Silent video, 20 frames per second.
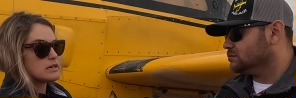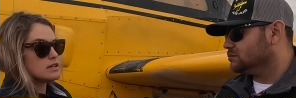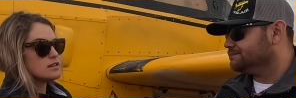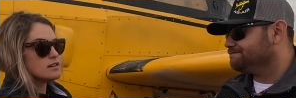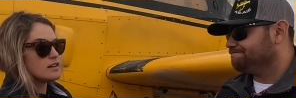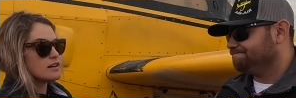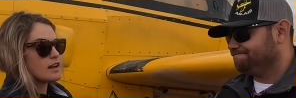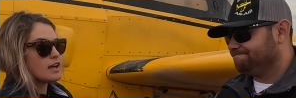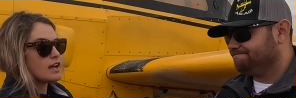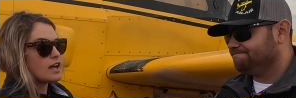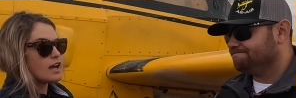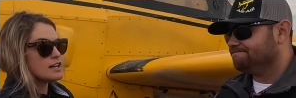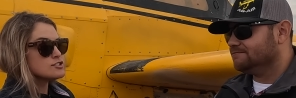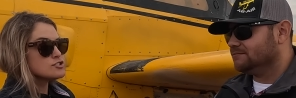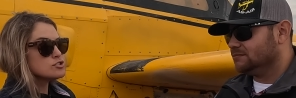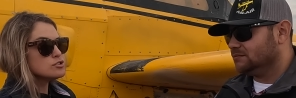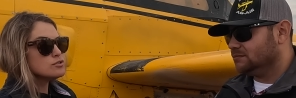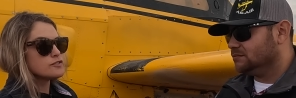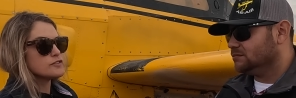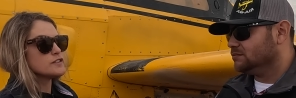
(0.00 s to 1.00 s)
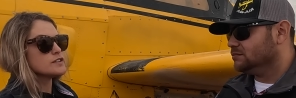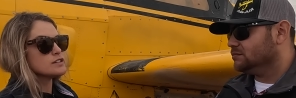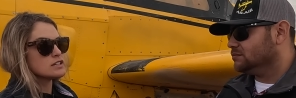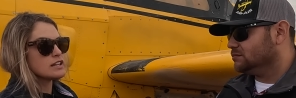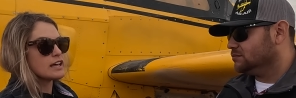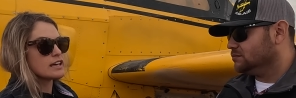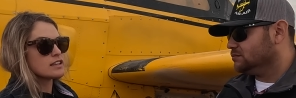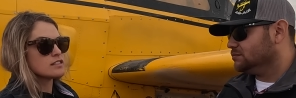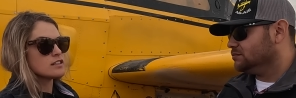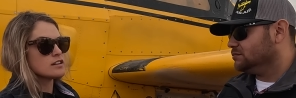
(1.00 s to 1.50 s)
Speaker 1: in and I, I do feel
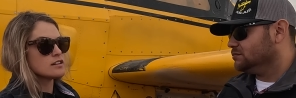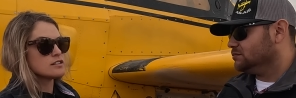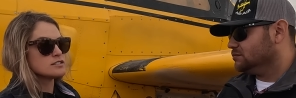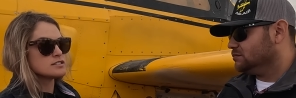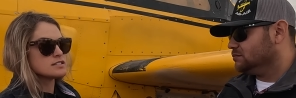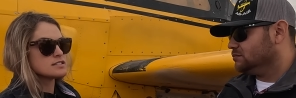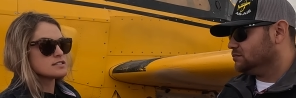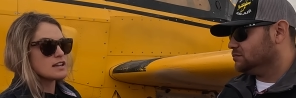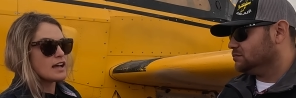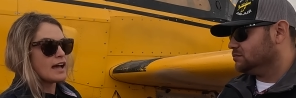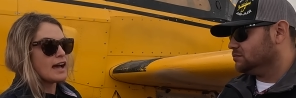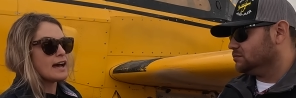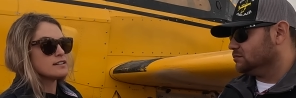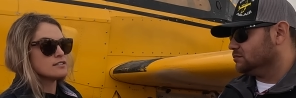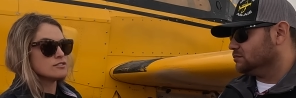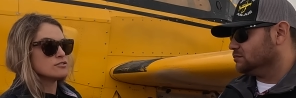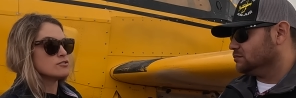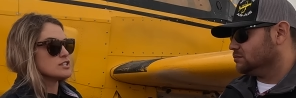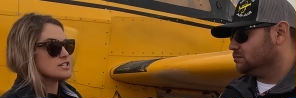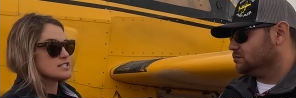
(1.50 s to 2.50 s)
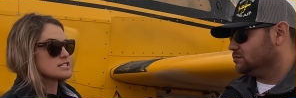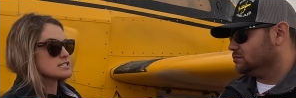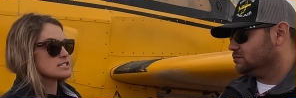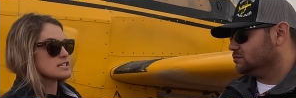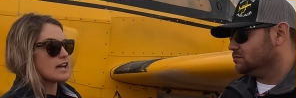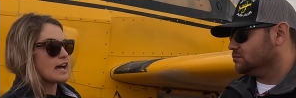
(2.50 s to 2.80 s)
like there's added risks